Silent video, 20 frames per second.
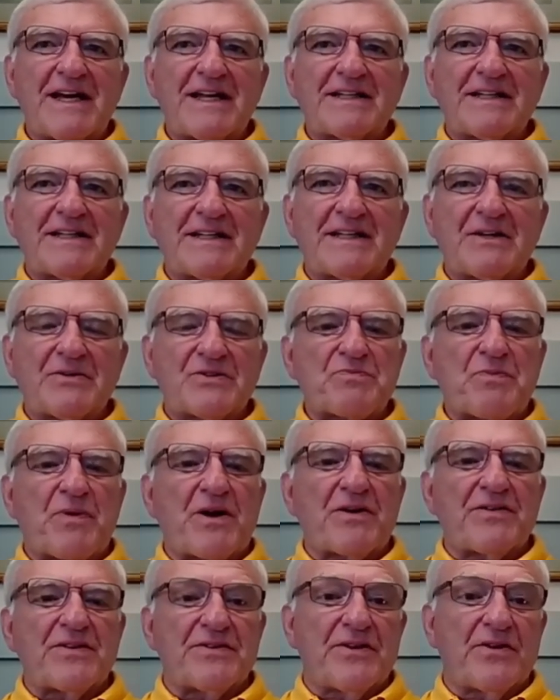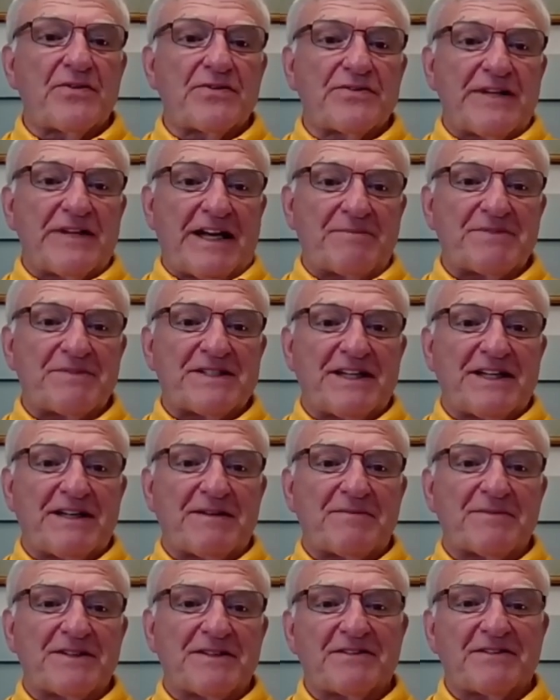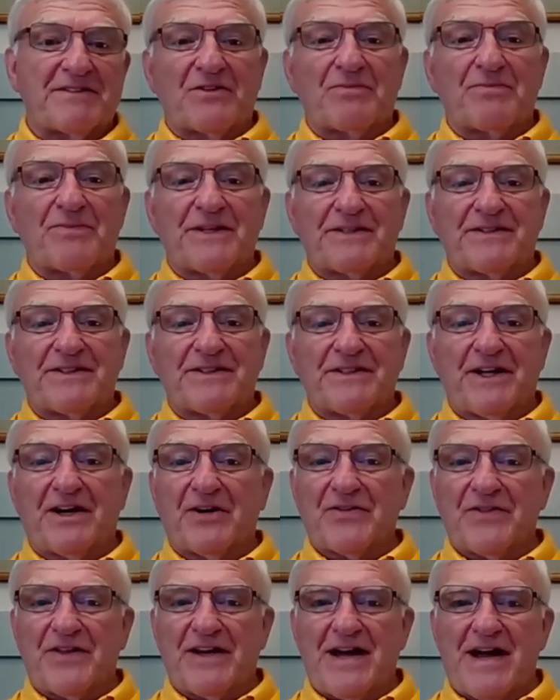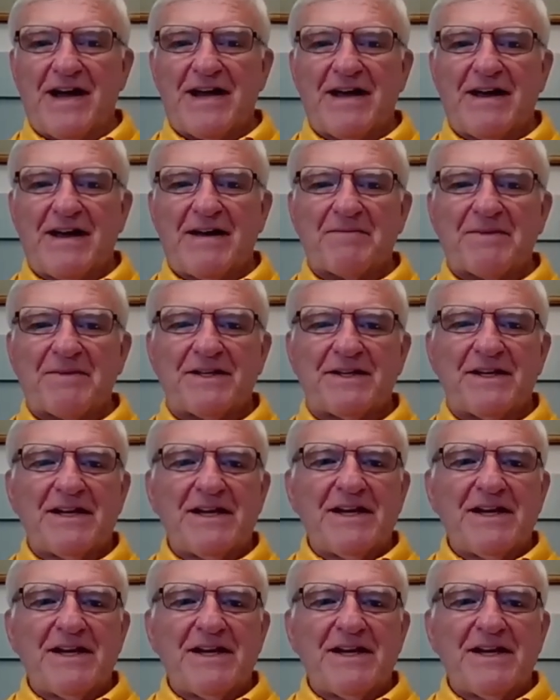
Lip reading: and he was part of the Notre Dame team and a little bit younger than I am.